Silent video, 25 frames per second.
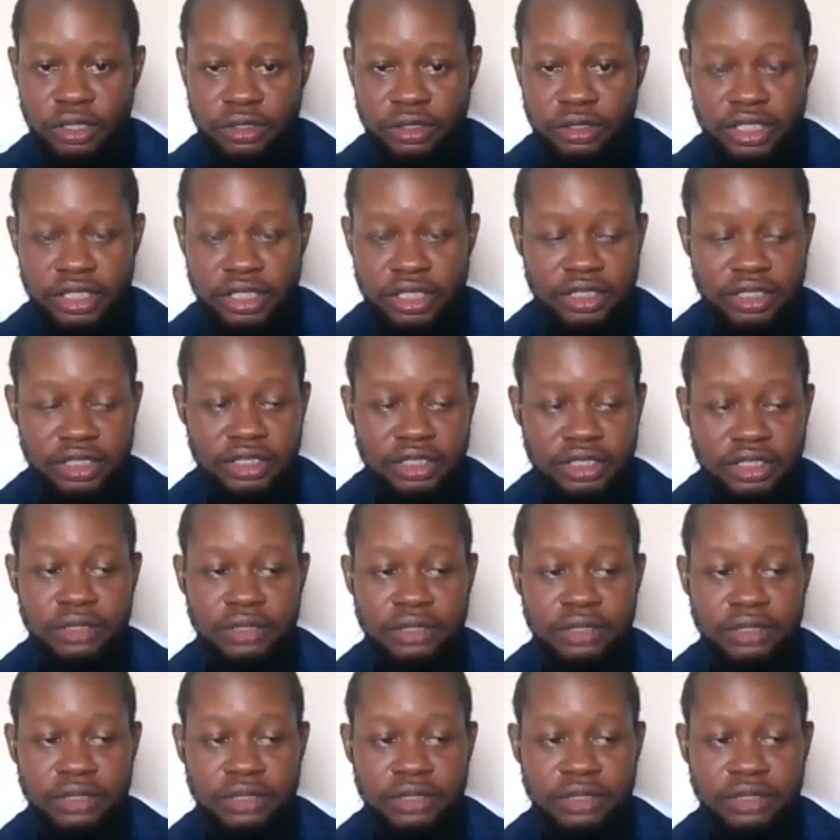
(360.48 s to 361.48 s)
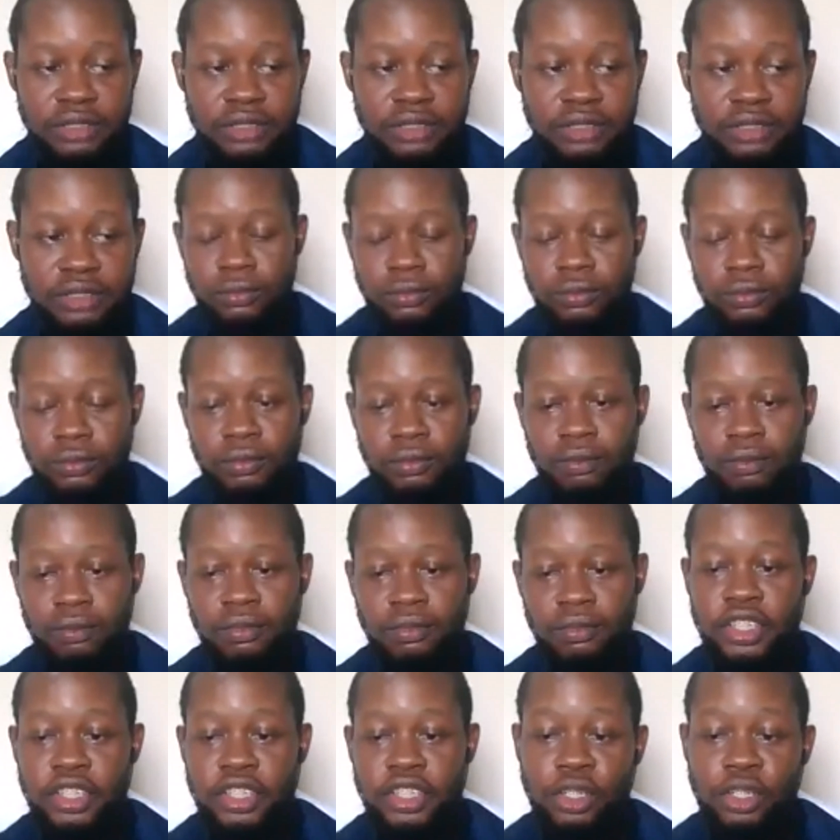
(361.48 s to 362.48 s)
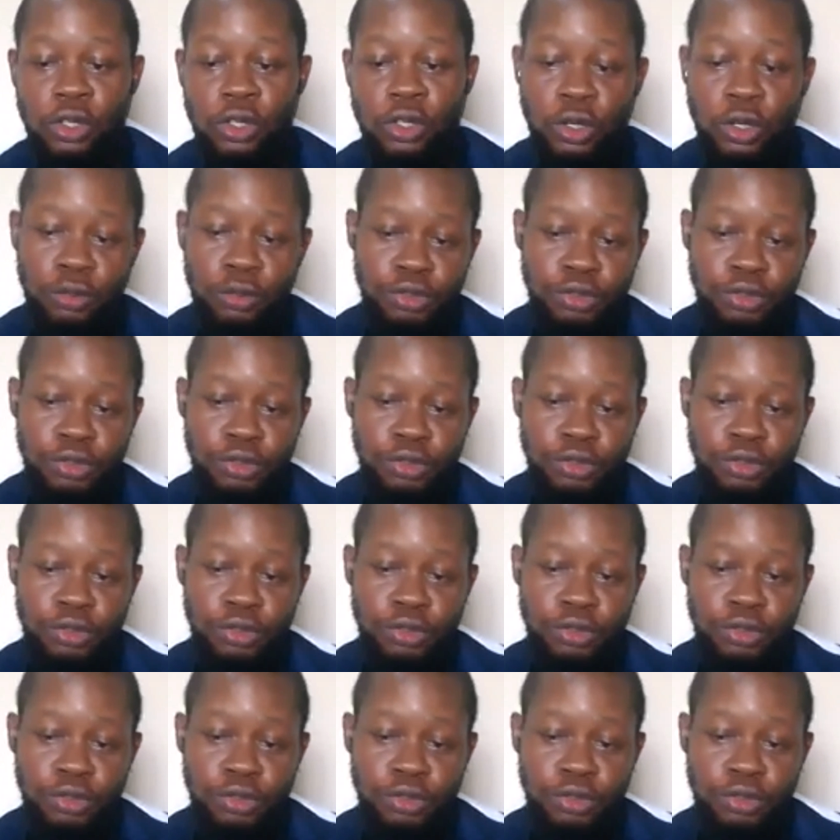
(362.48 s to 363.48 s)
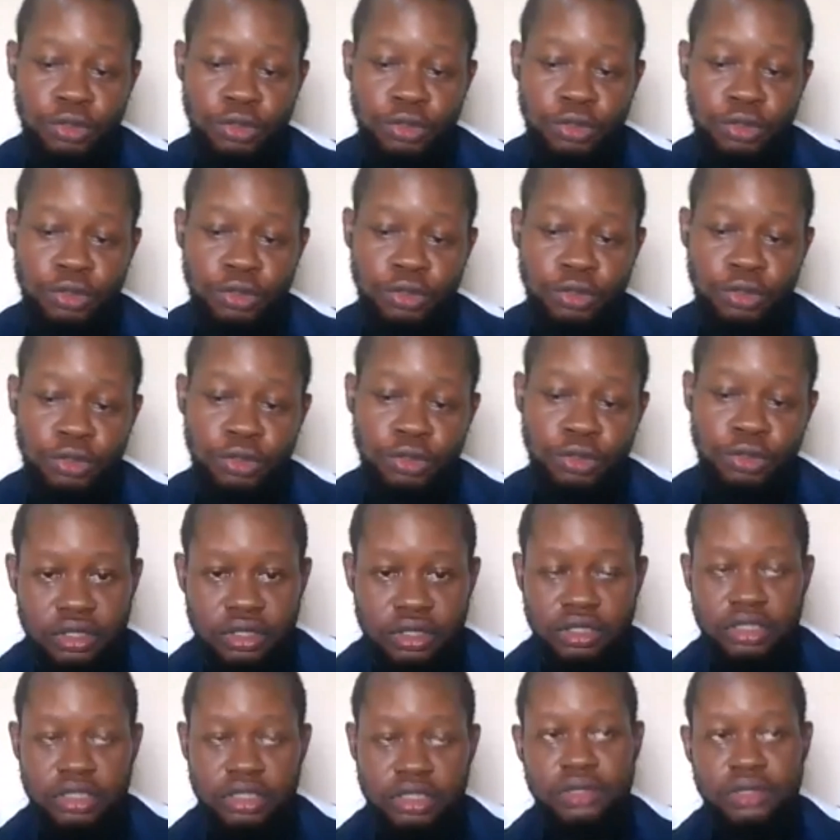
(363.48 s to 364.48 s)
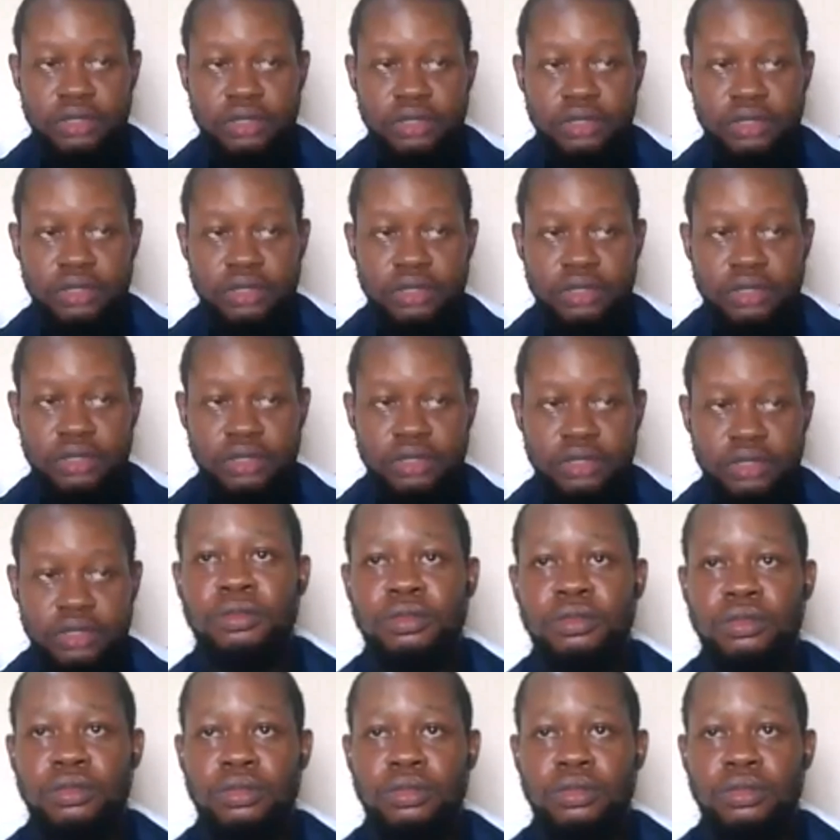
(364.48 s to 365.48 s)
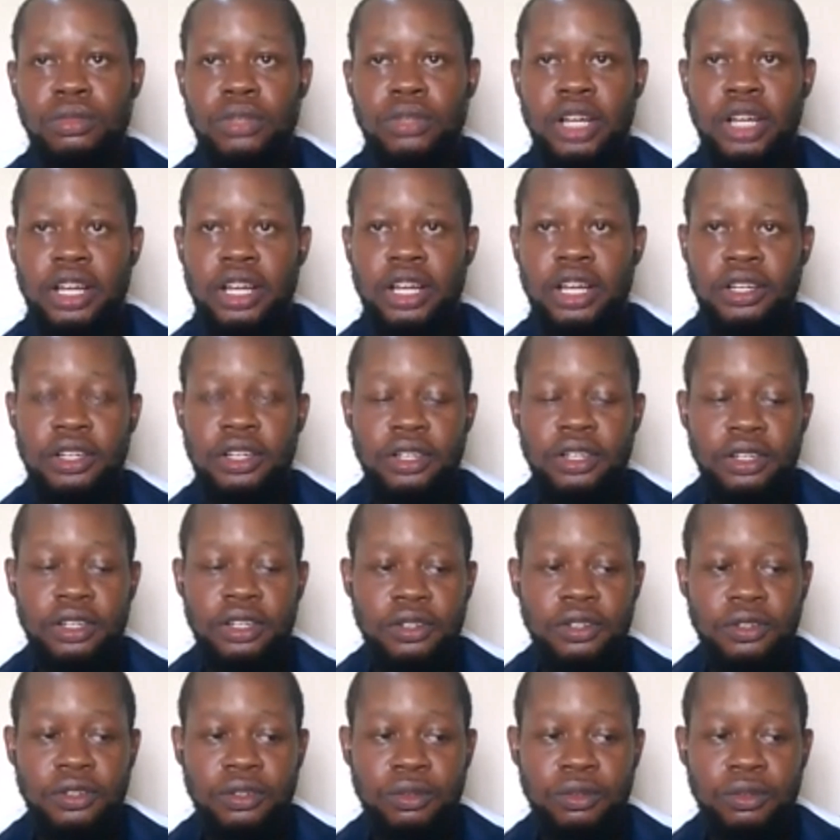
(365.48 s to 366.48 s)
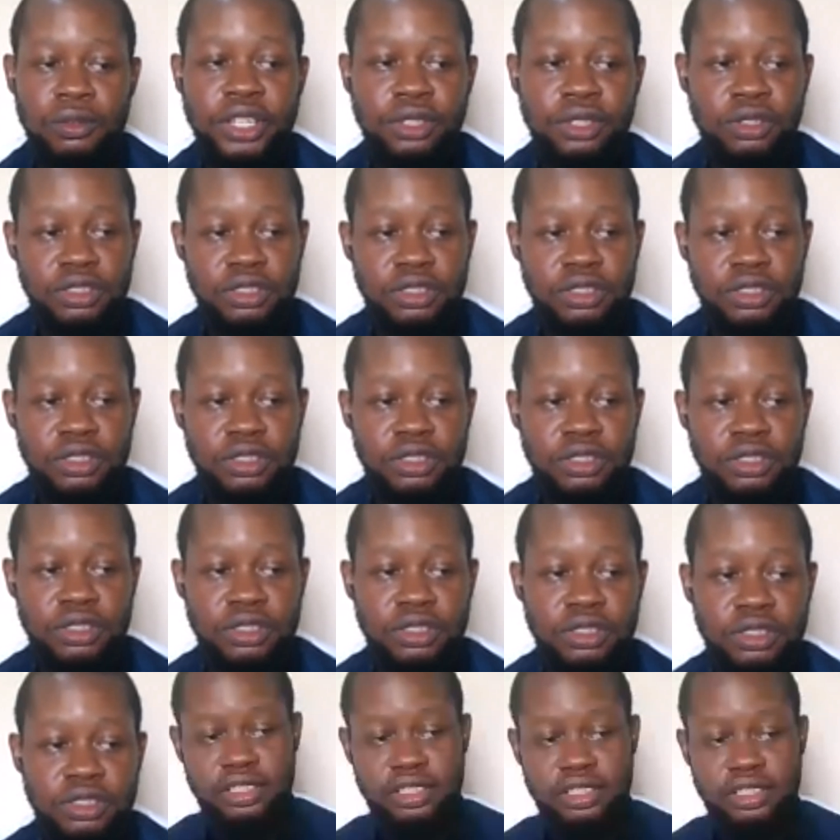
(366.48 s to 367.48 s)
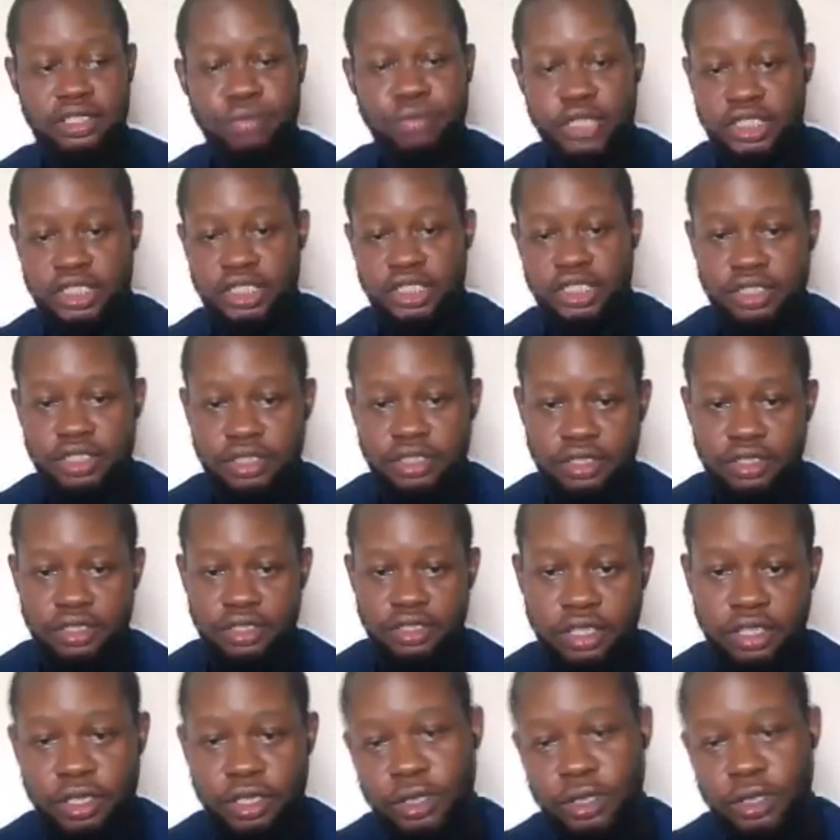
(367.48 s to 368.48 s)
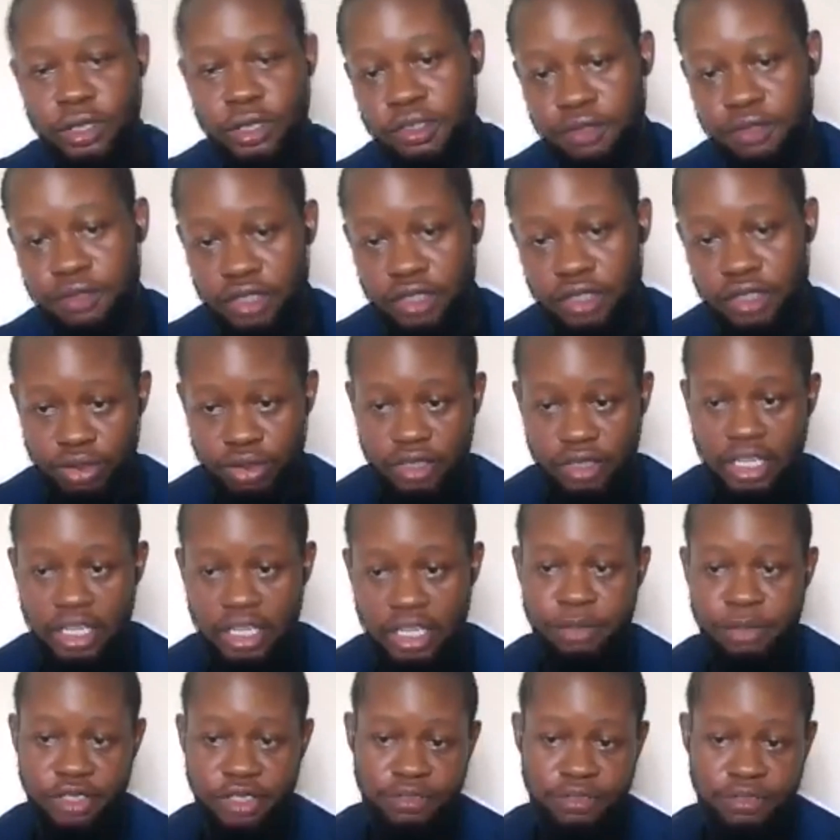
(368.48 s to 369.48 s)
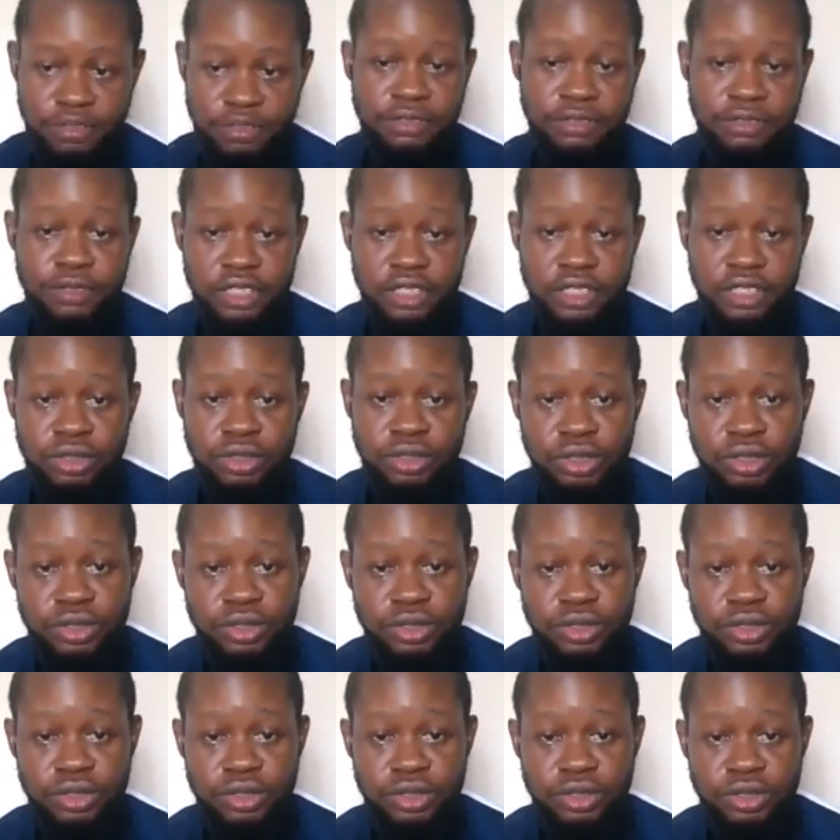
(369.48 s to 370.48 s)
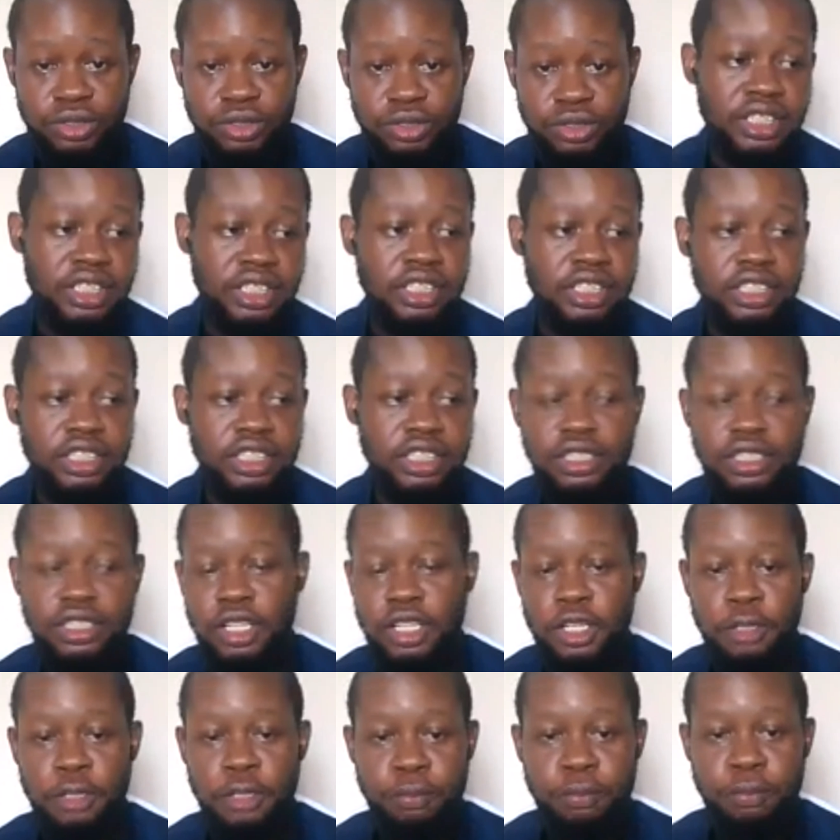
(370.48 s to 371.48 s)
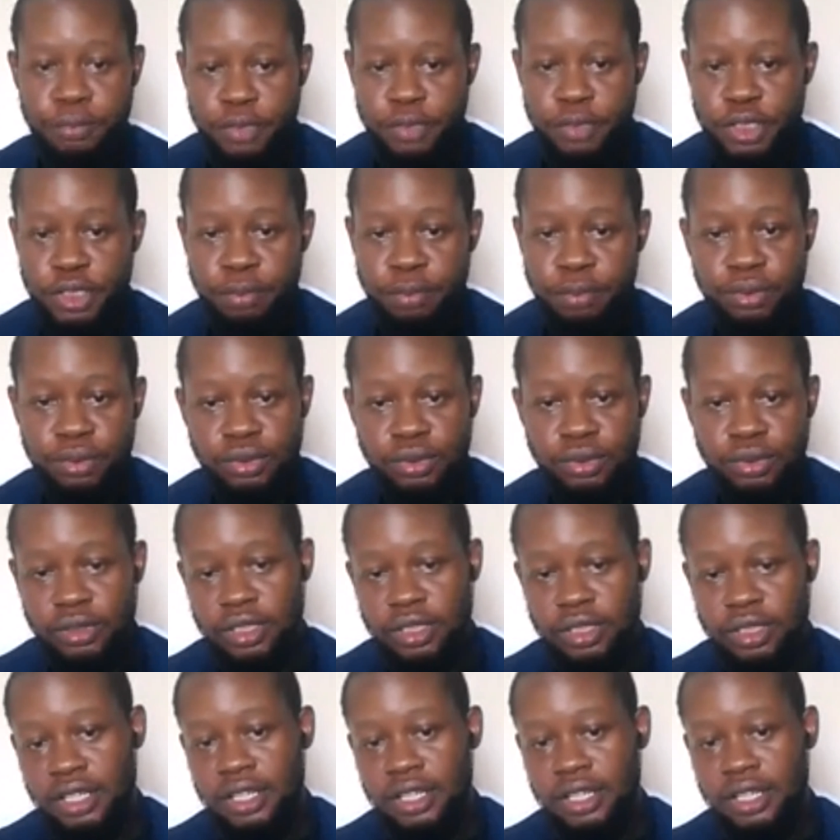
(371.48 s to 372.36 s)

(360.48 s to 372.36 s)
is the community, because when you consider like the basic IPFS infrastructure, it's basically people